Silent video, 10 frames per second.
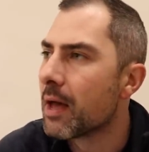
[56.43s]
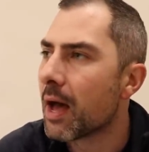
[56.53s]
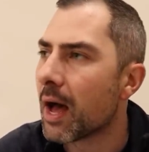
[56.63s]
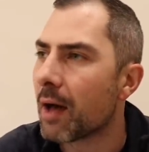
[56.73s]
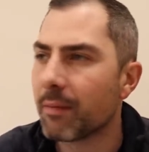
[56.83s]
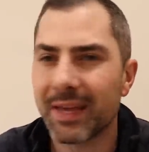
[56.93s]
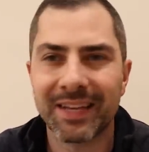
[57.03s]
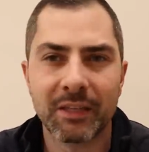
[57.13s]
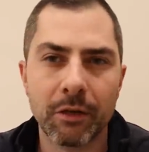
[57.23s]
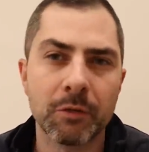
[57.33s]
Um, it
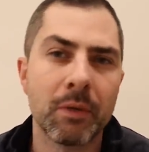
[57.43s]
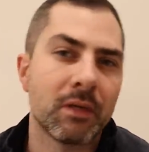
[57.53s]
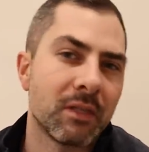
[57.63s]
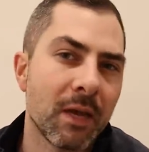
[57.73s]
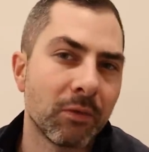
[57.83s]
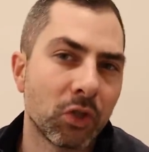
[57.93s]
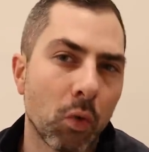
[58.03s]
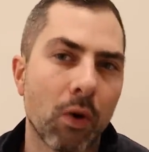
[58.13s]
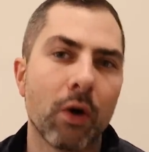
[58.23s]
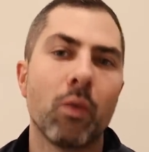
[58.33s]
continues to be the same
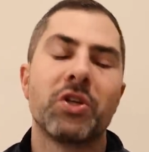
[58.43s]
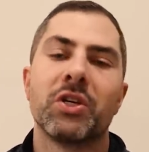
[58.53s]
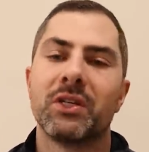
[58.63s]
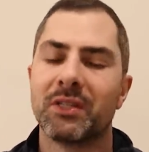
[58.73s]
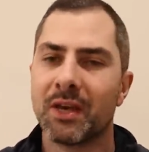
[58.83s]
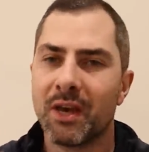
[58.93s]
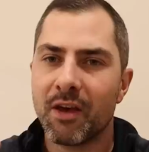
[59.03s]
story, which is